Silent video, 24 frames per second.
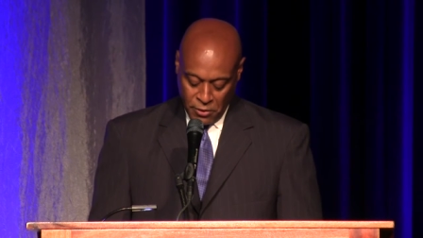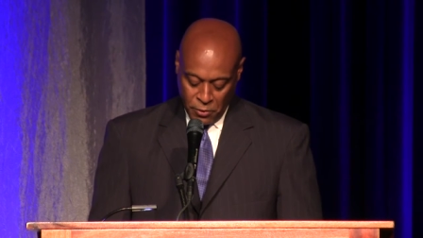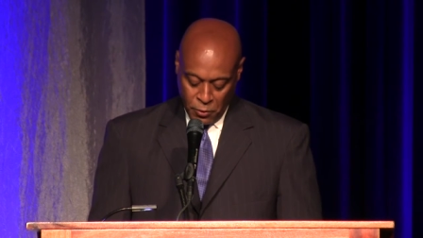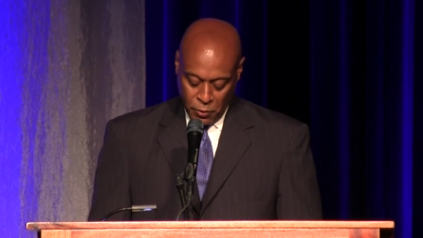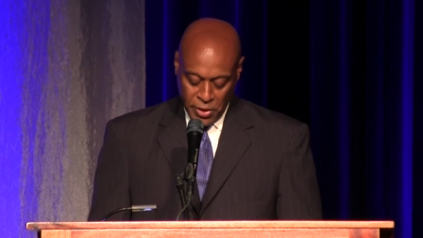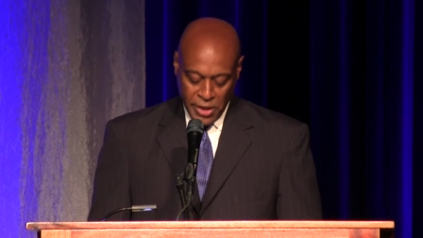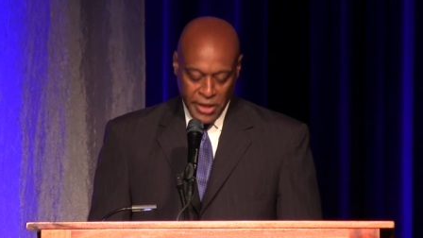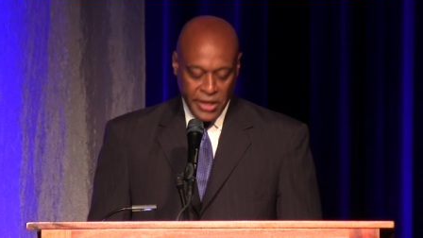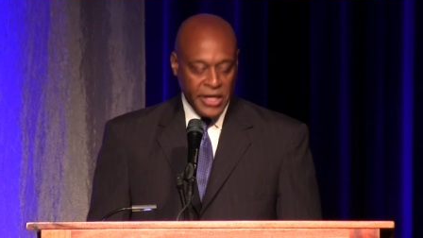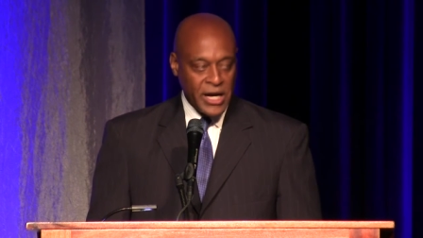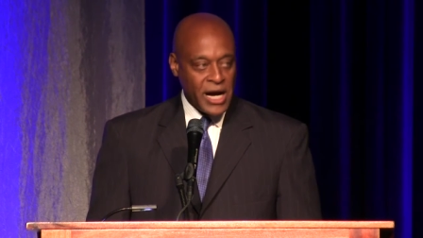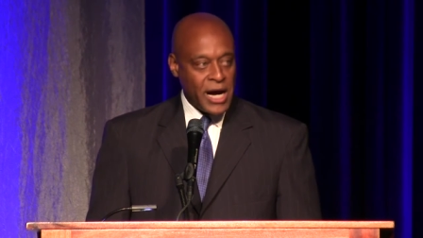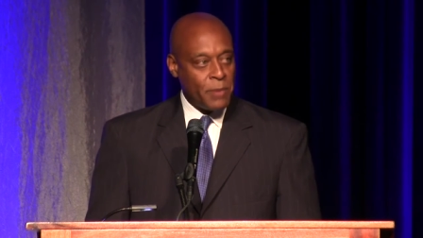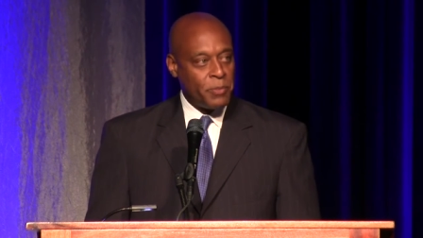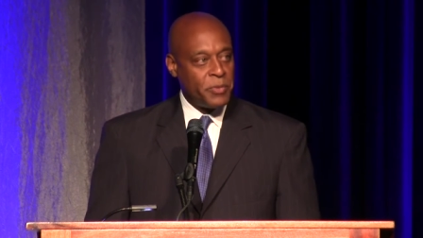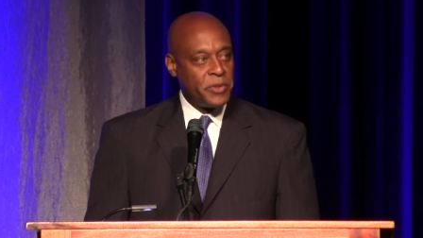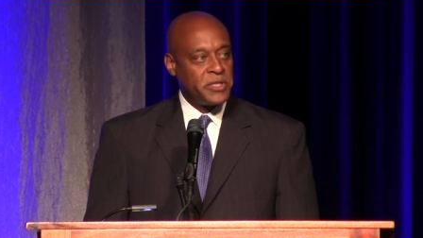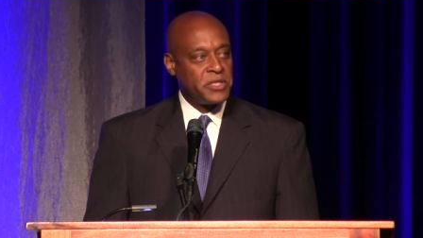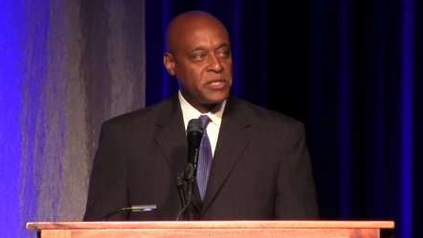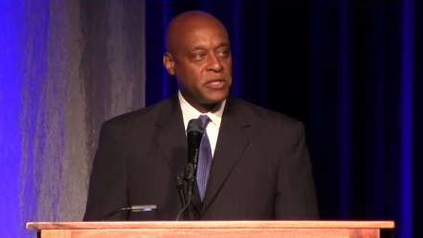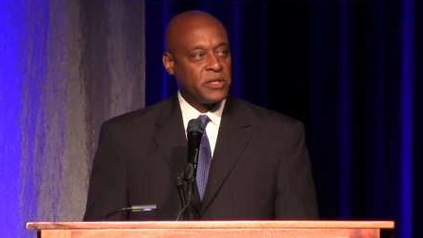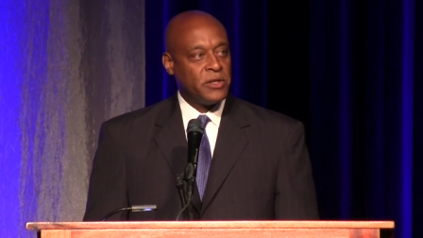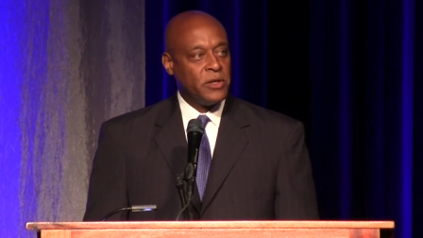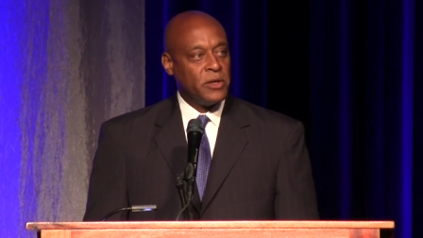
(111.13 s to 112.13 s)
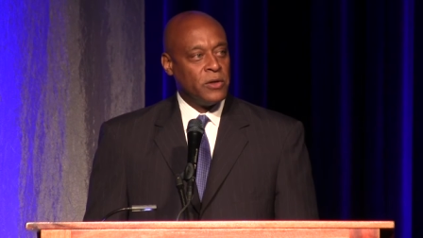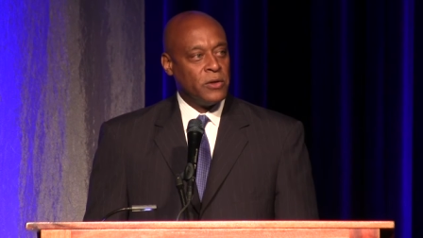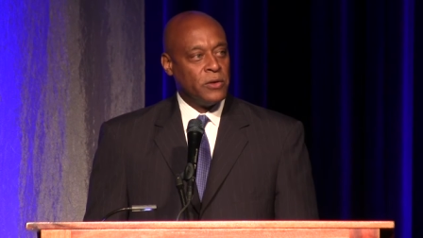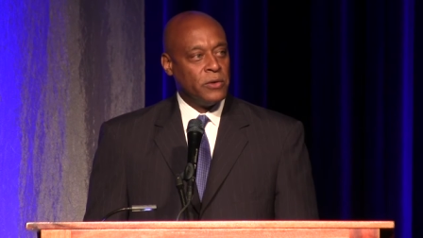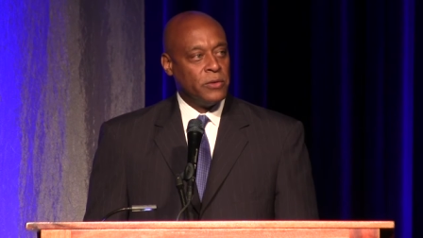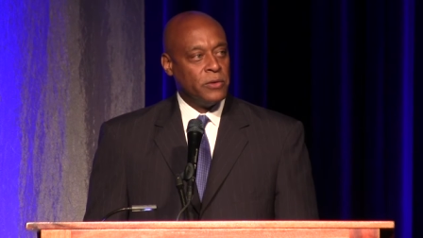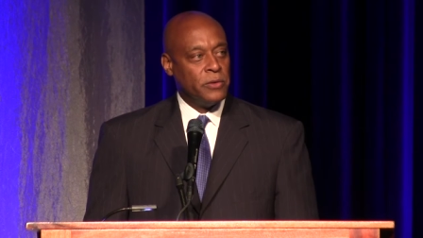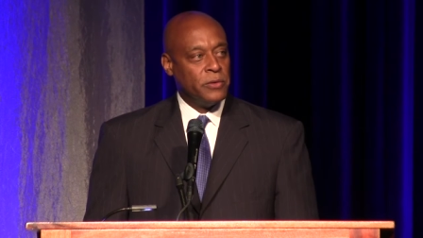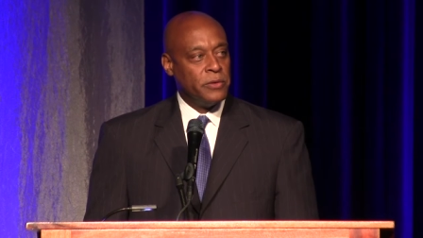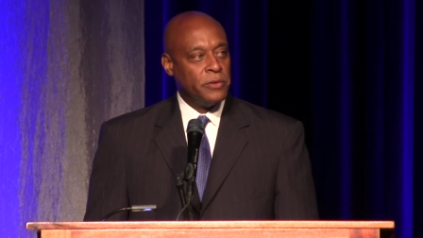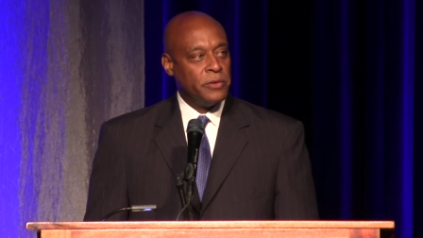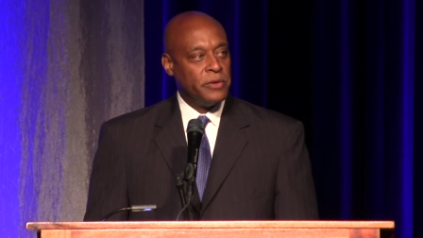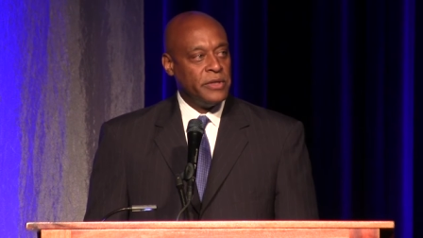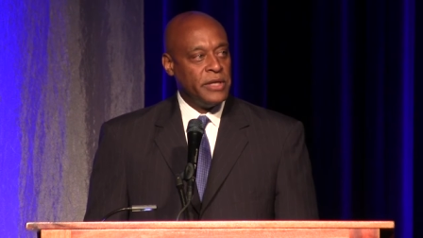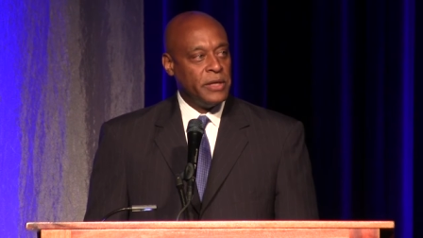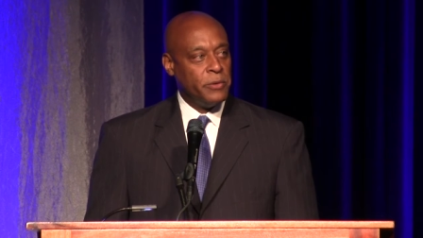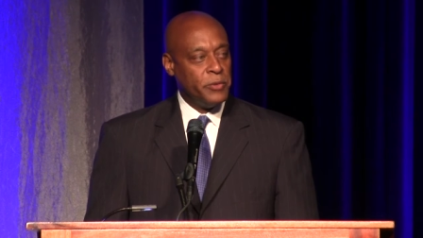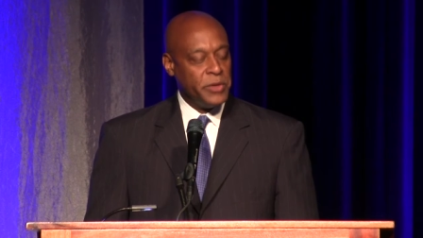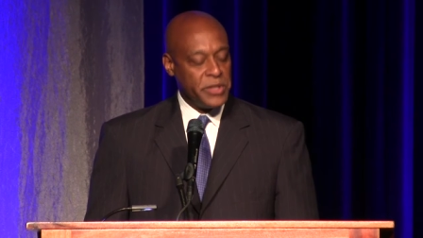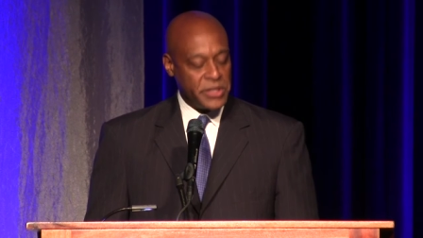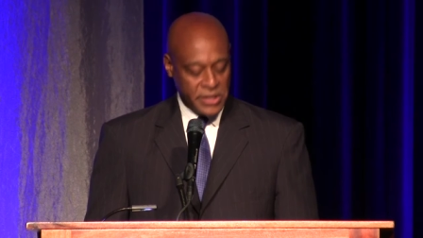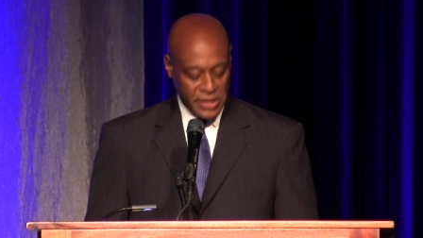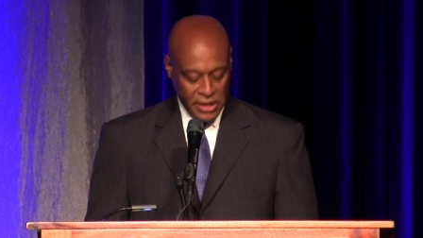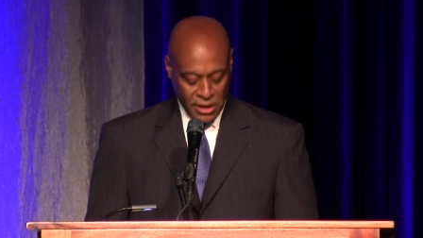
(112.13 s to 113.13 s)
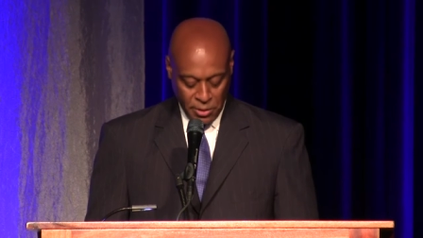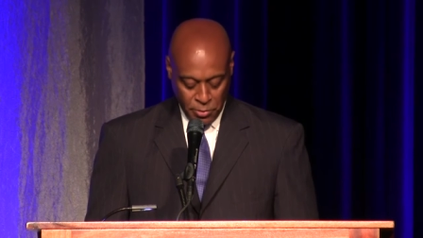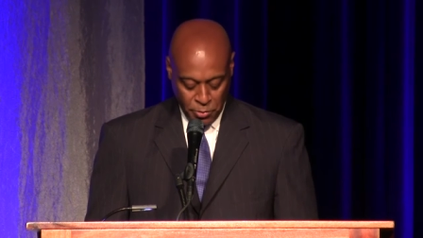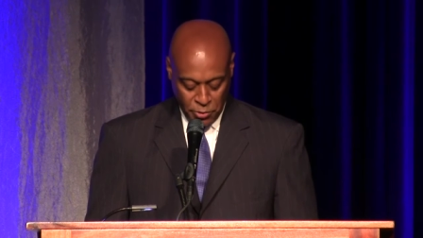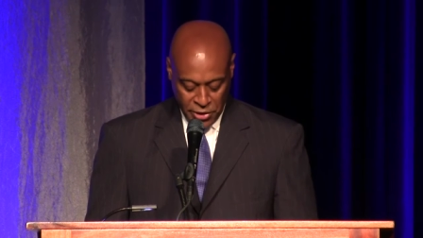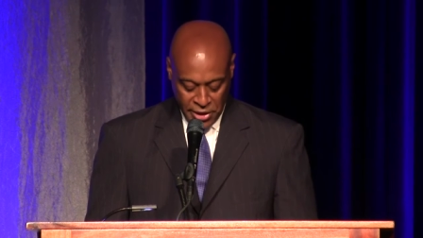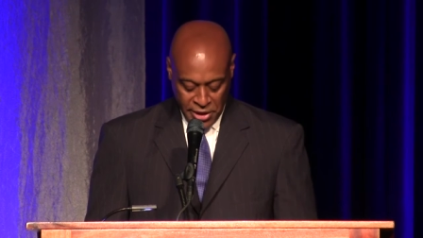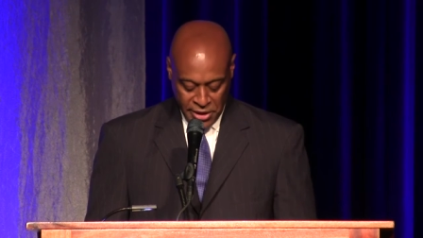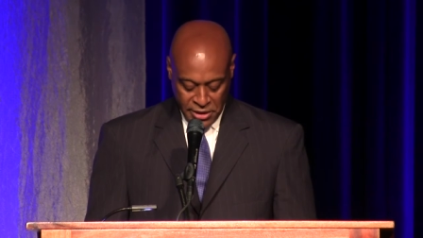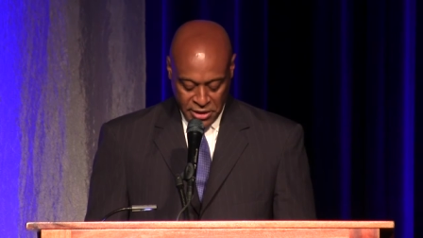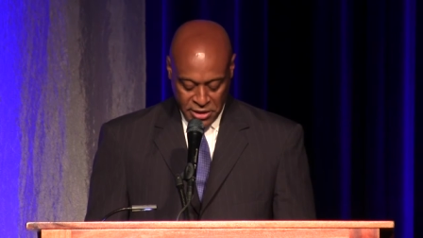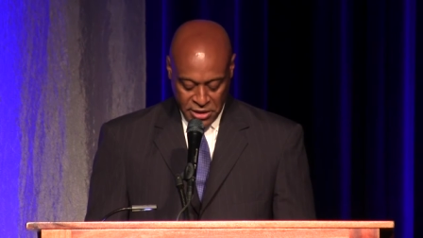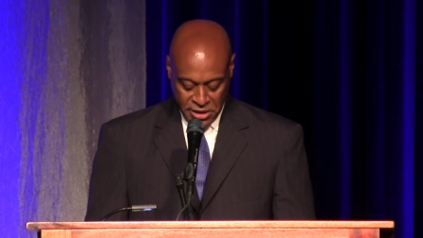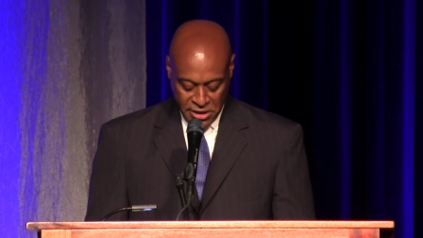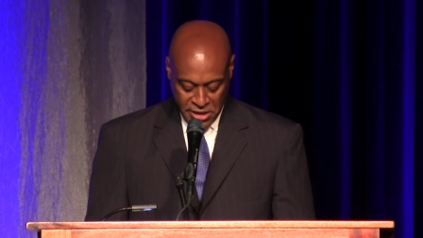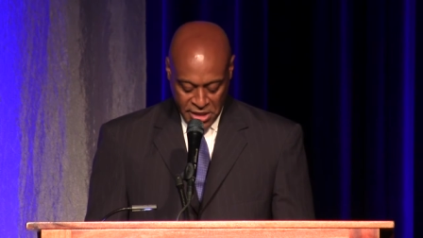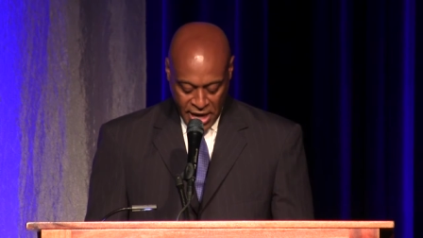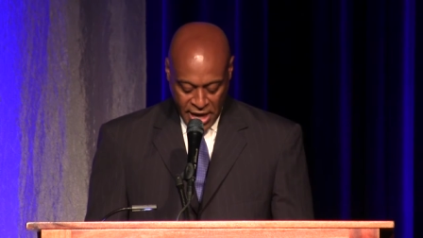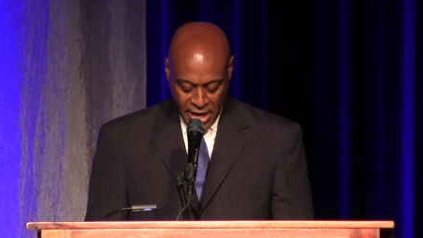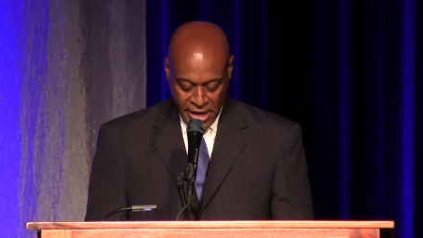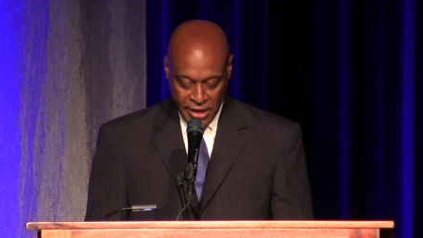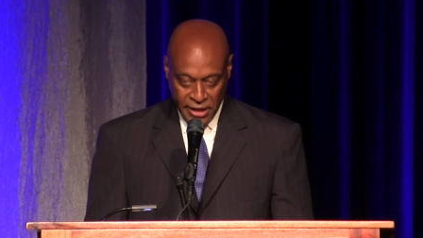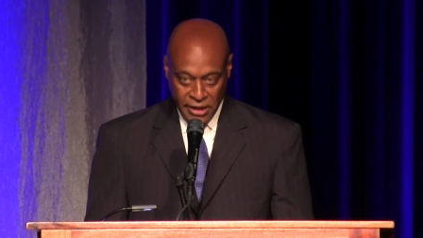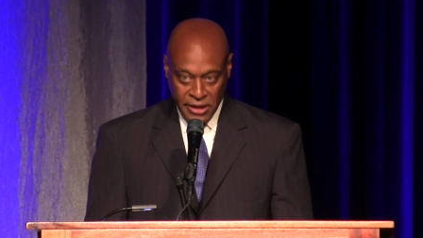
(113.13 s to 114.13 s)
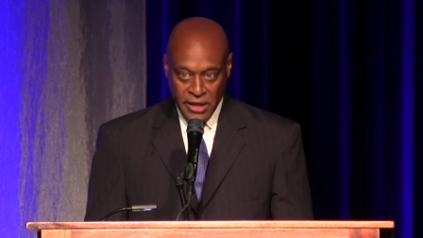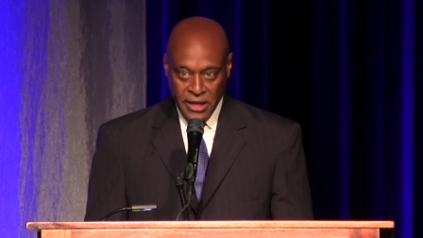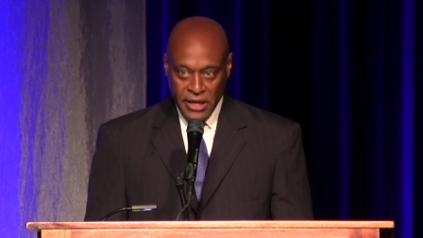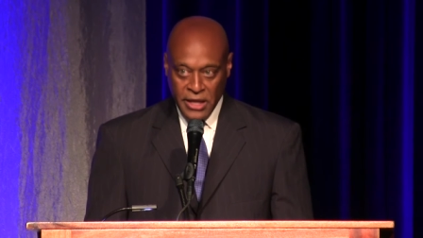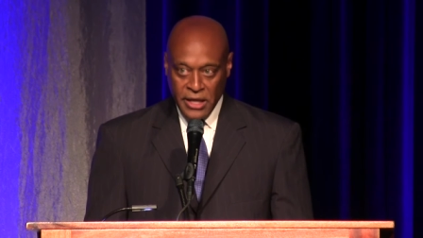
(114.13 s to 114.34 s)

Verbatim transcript: we accomplished a goal that we celebrate tonight.